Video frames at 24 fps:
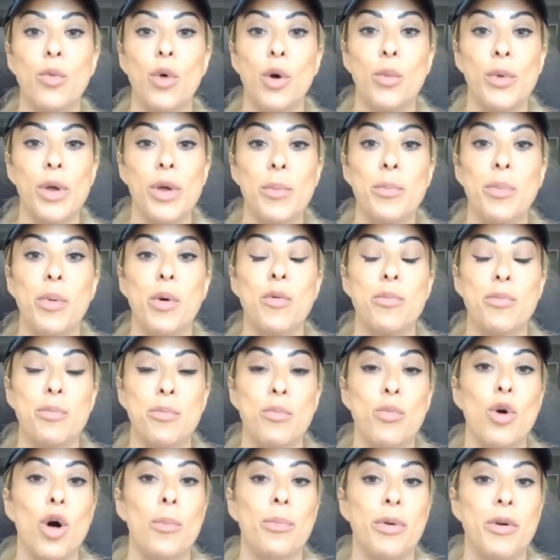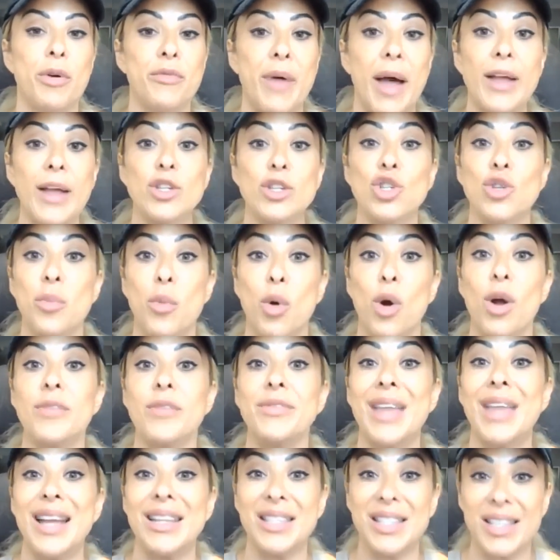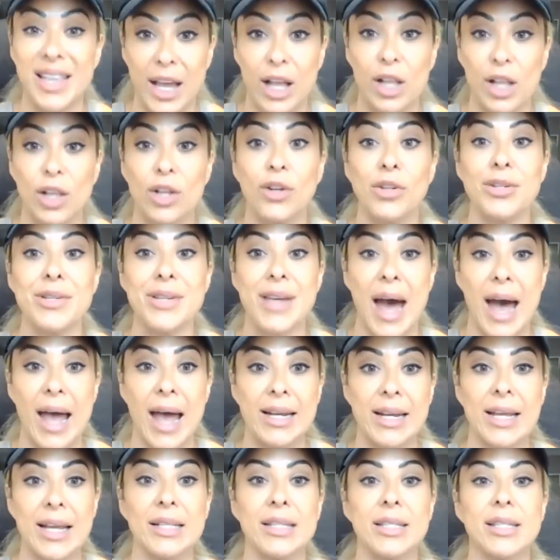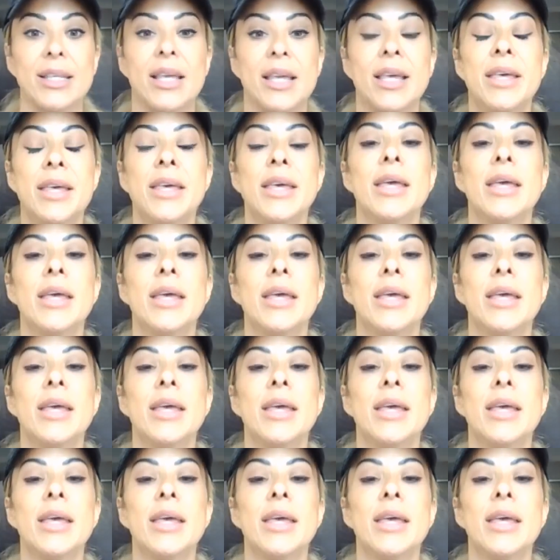where will provide you more of that tailored guidance